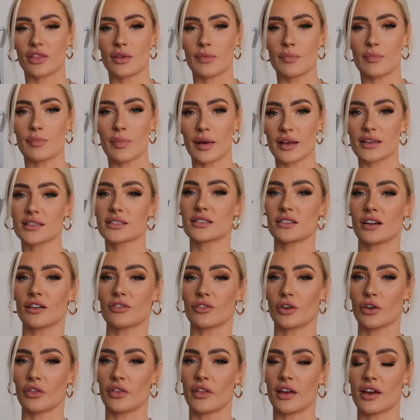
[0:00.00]
the best
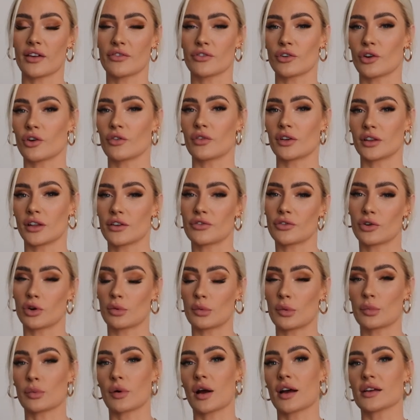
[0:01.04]
stuff on there for a really
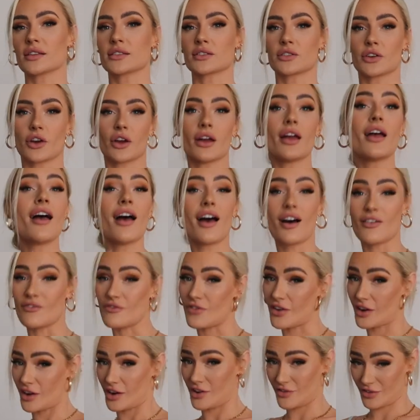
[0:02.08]
affordable price. So
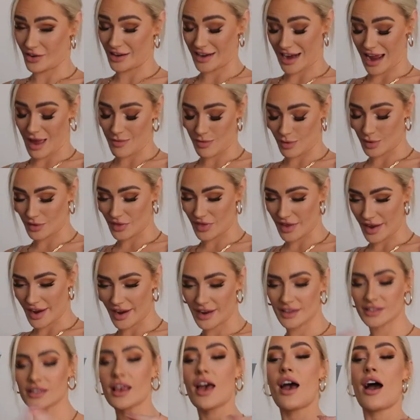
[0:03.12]
I'm very, very happy with
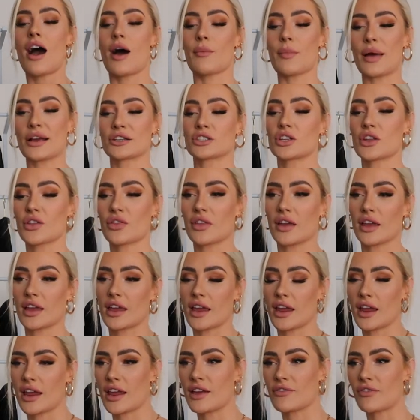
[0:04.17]
these. I'm actually
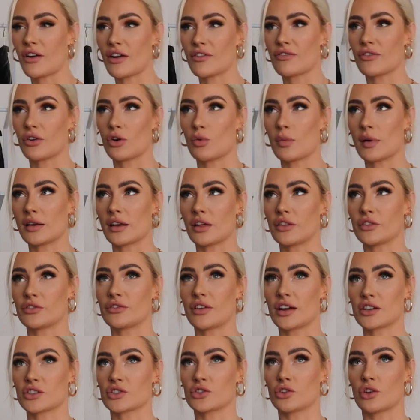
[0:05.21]
thinking if I film another
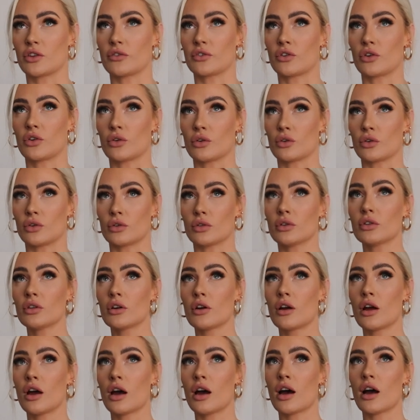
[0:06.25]
Fashion Nova haul,
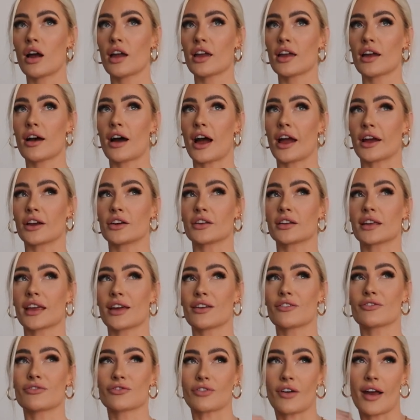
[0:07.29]
I could
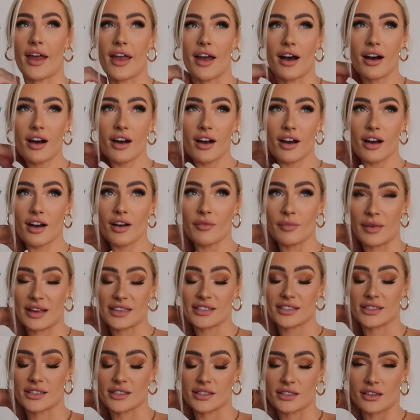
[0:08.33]
get Freya, my
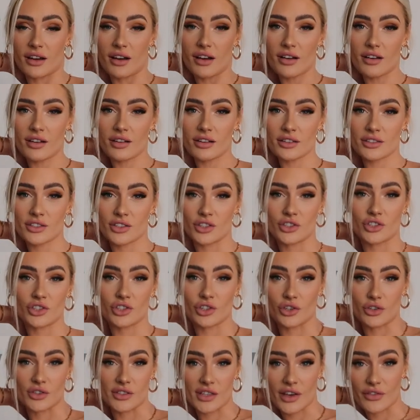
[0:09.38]
sister, to
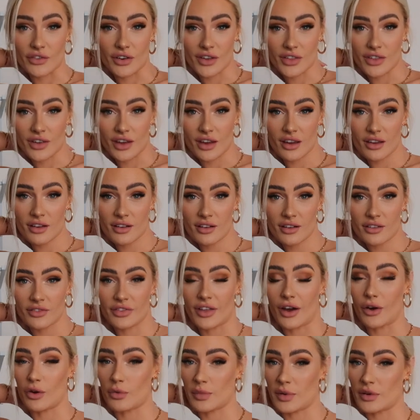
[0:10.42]
choose everything.
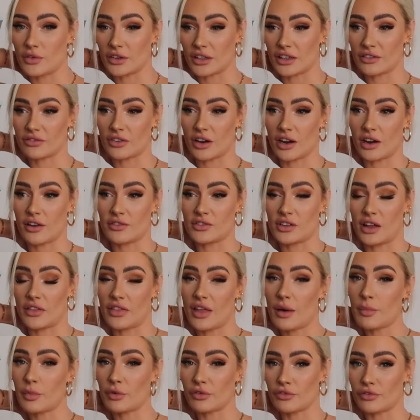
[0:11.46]
That would be really fun. I've done
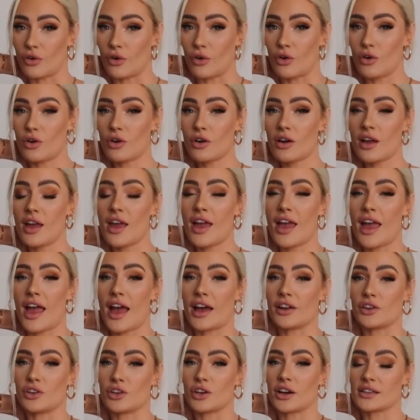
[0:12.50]
that before
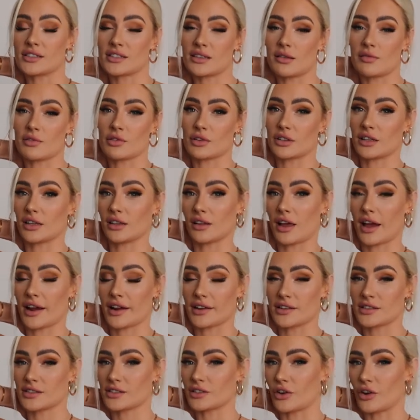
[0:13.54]
and you guys seem to really like
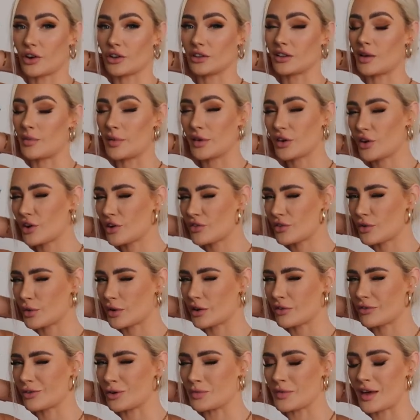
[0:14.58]
it. So let me know if you
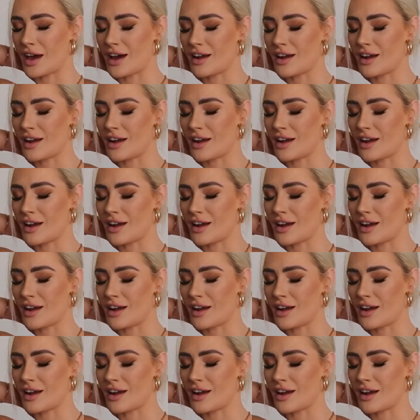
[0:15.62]
want to film